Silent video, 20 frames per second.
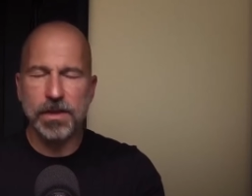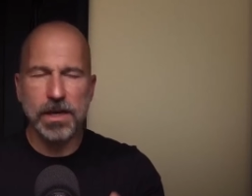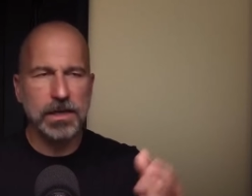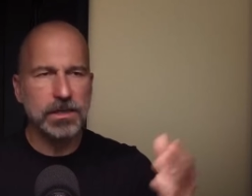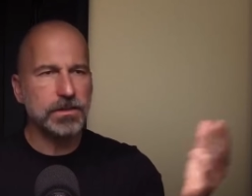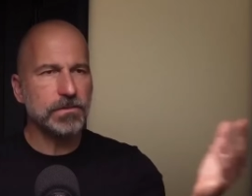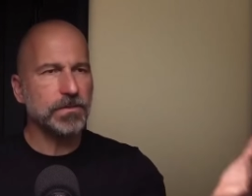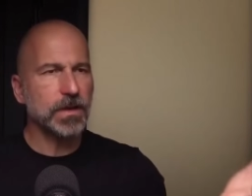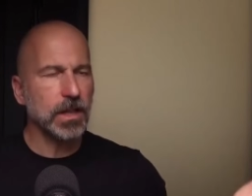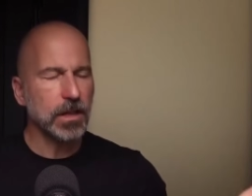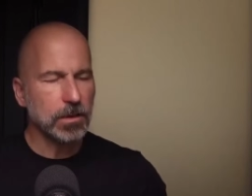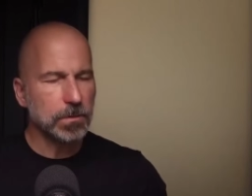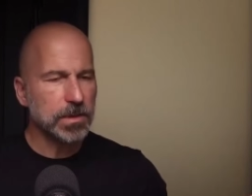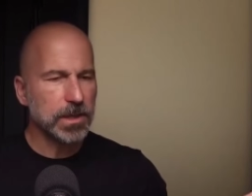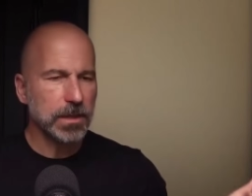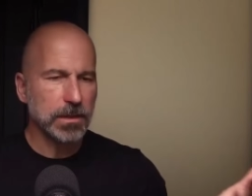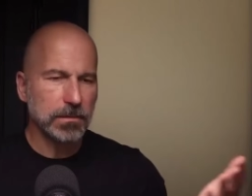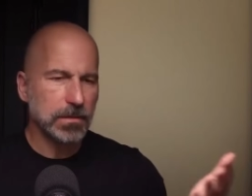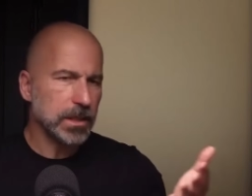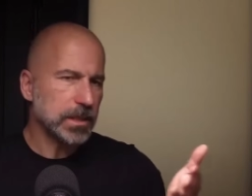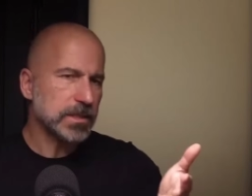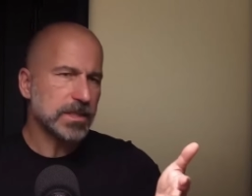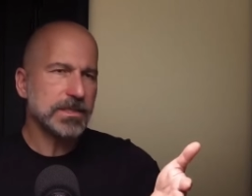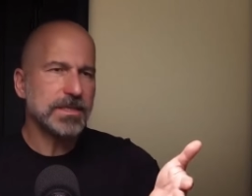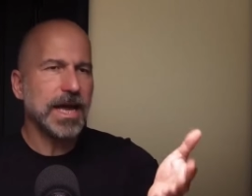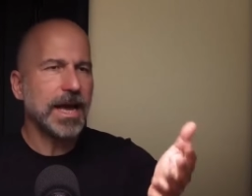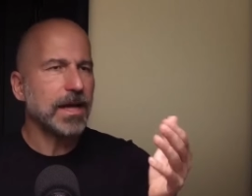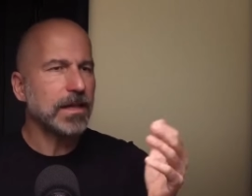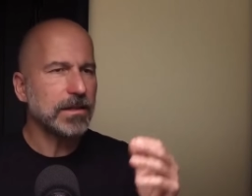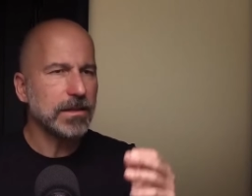If they develop it,
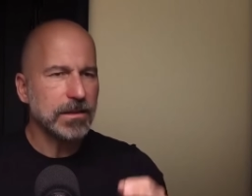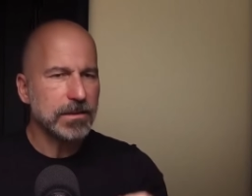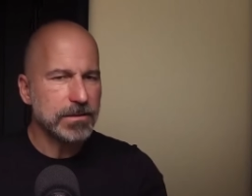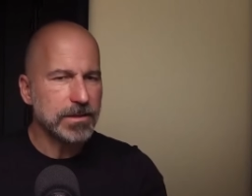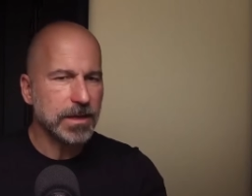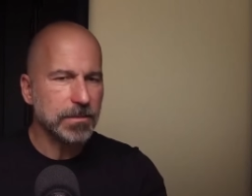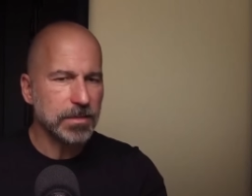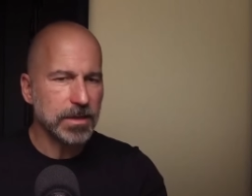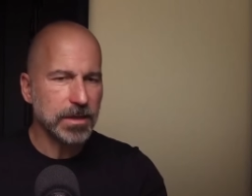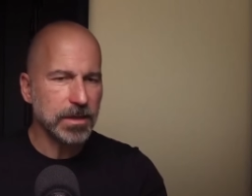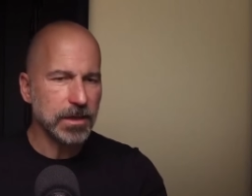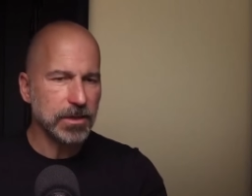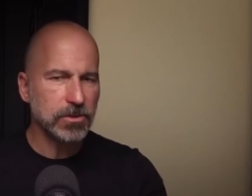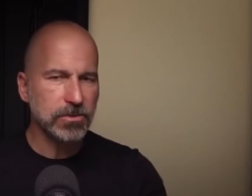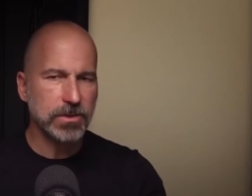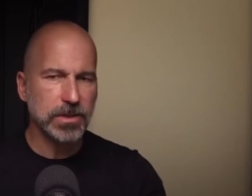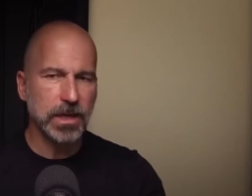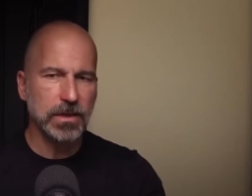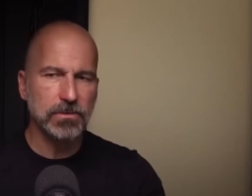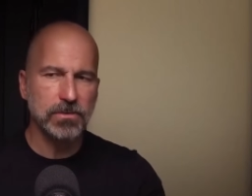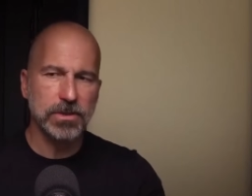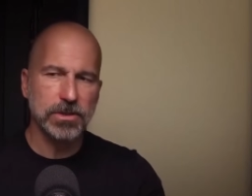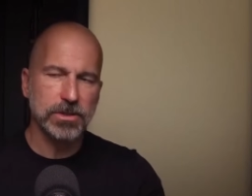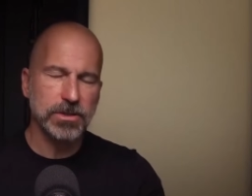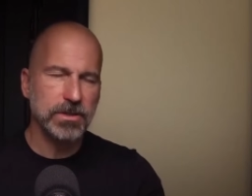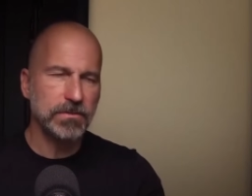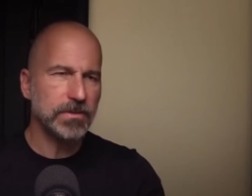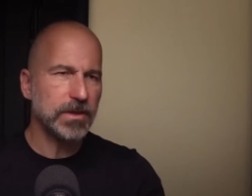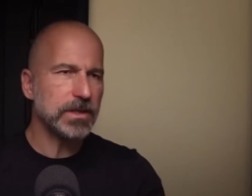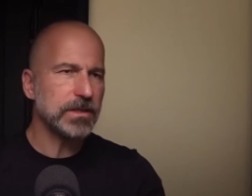it's exactly the same thing that you said,
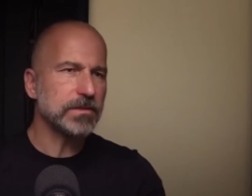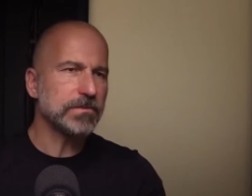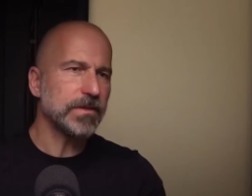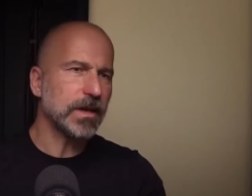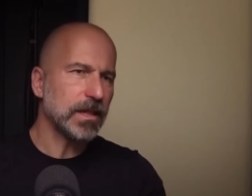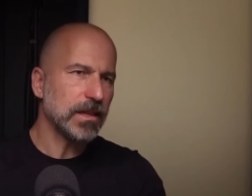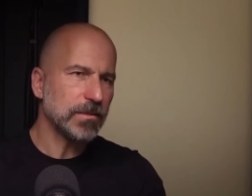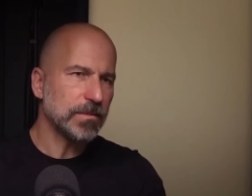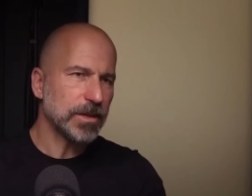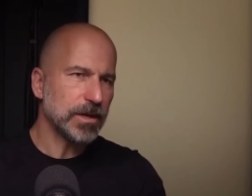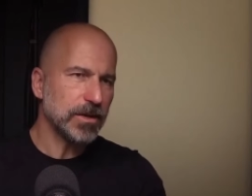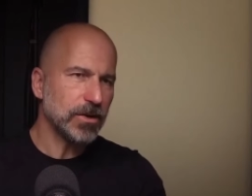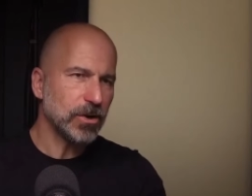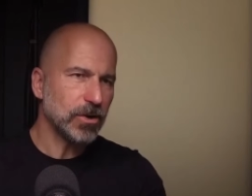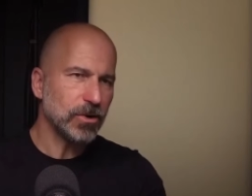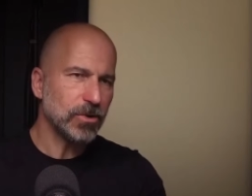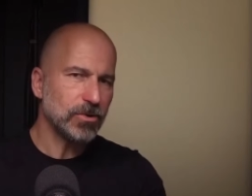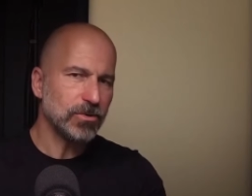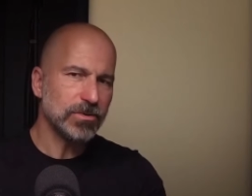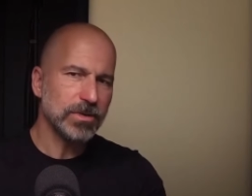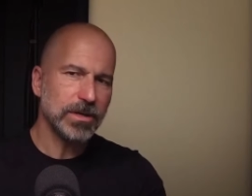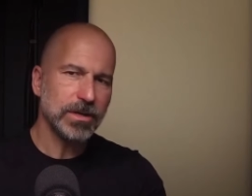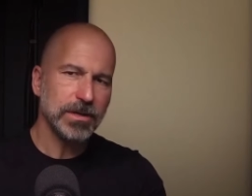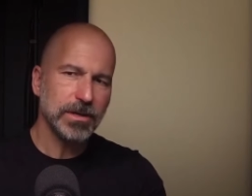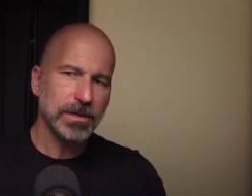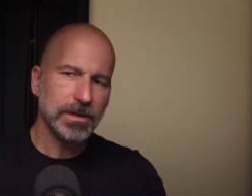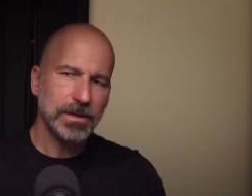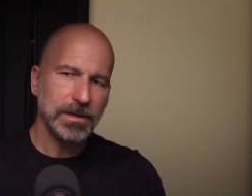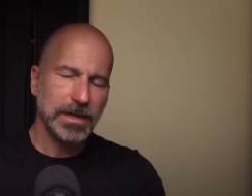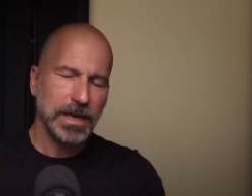which is if they develop their
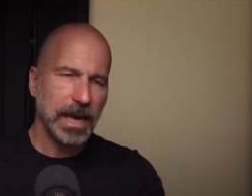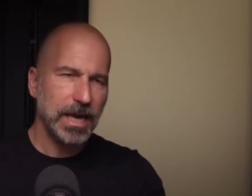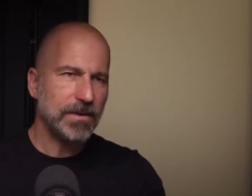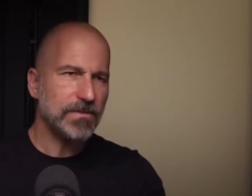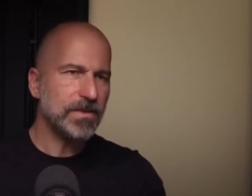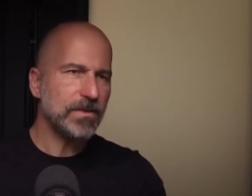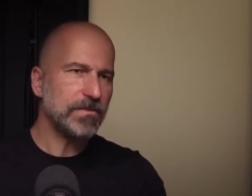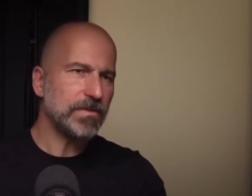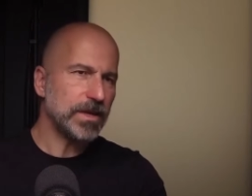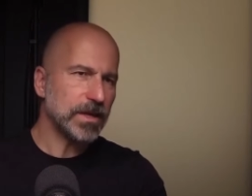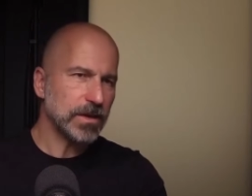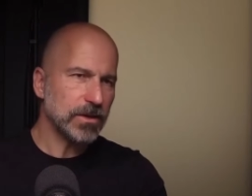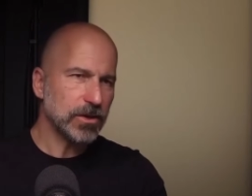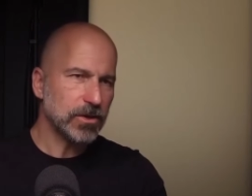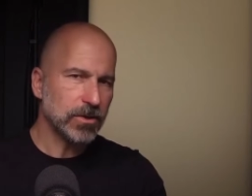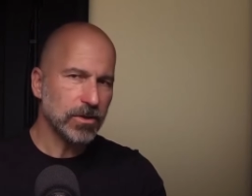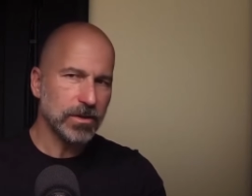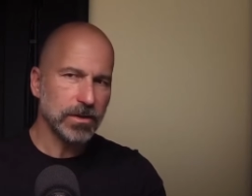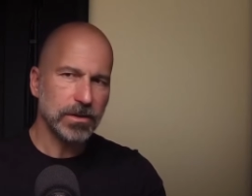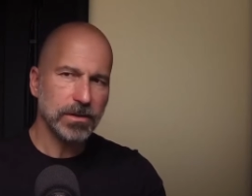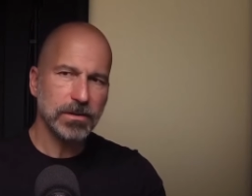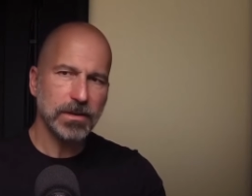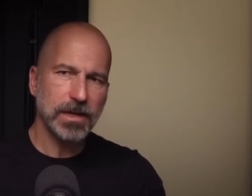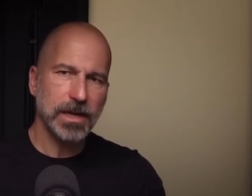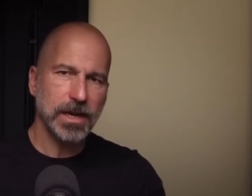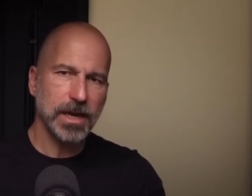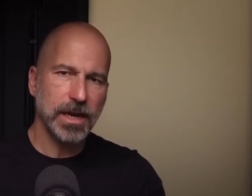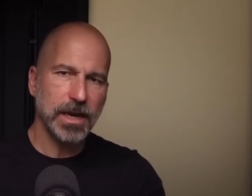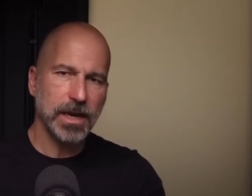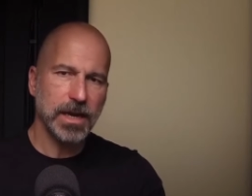own AV
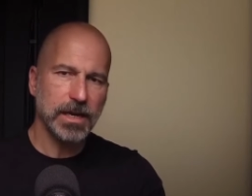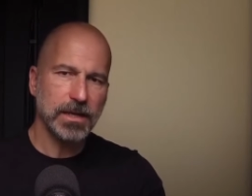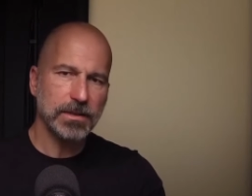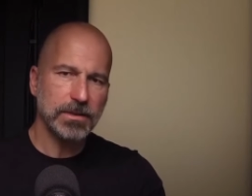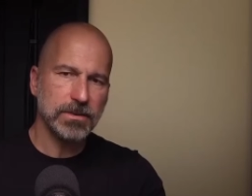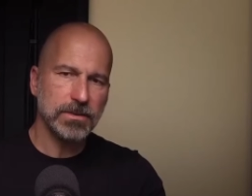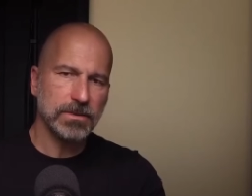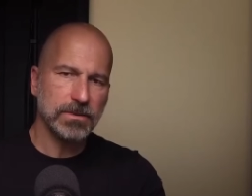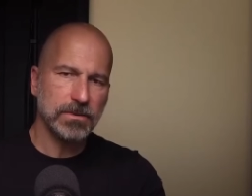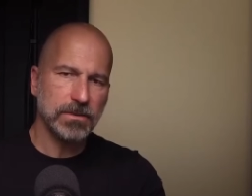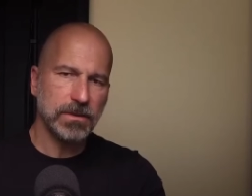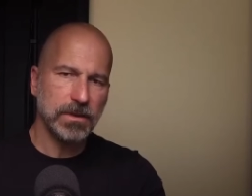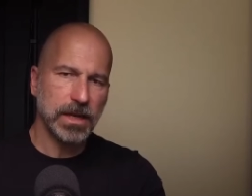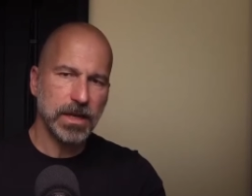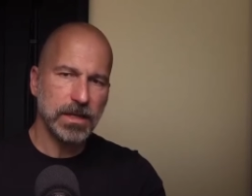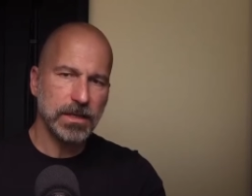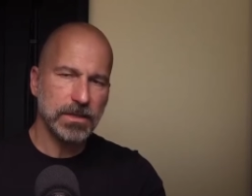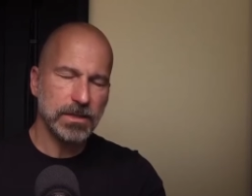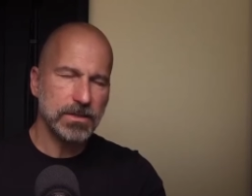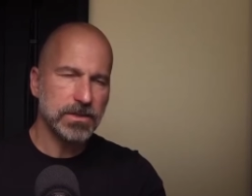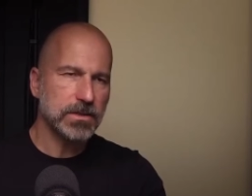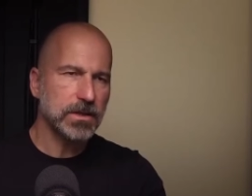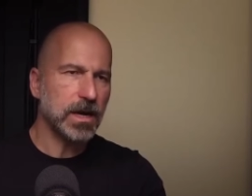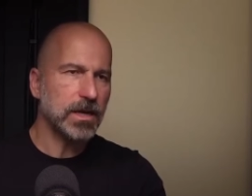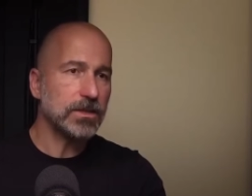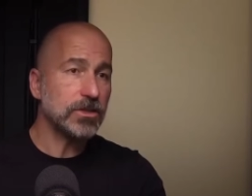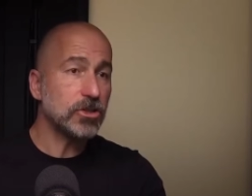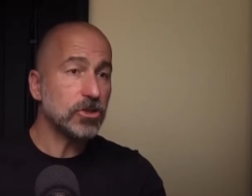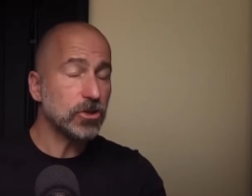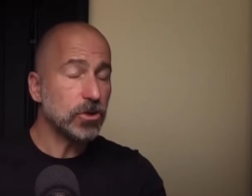vehicle and they
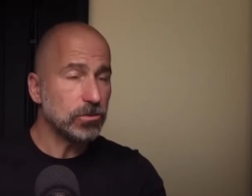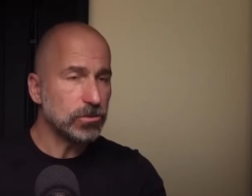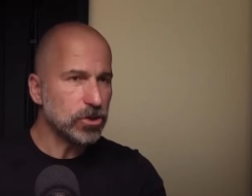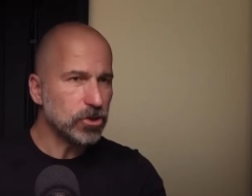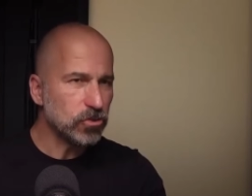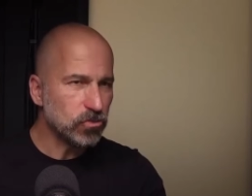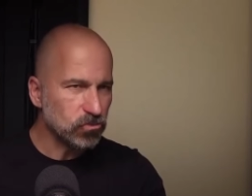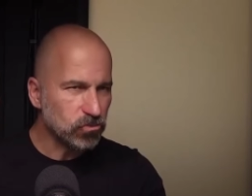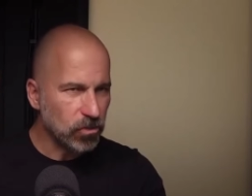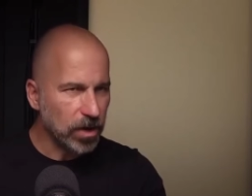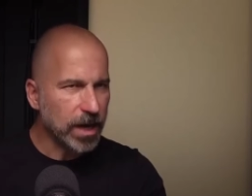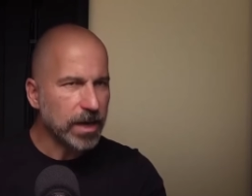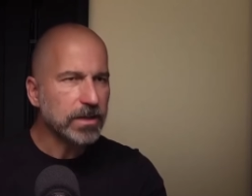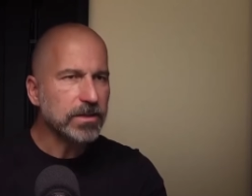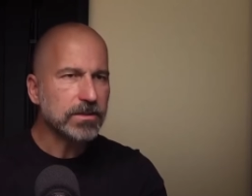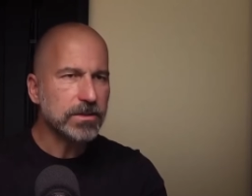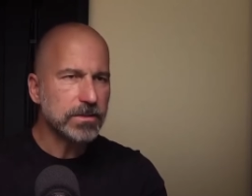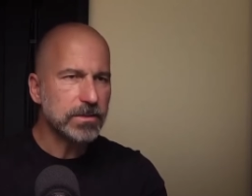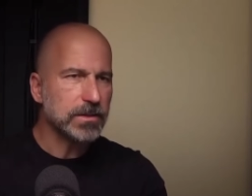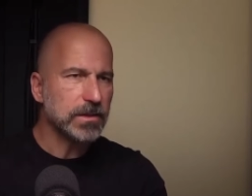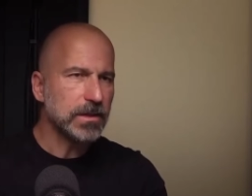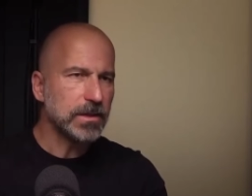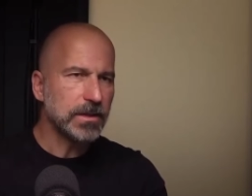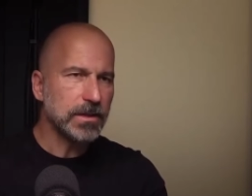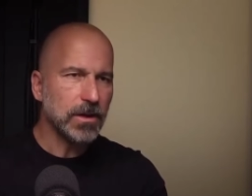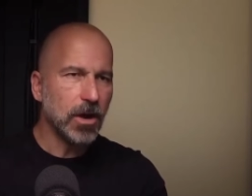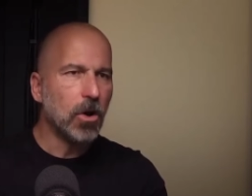decide to go direct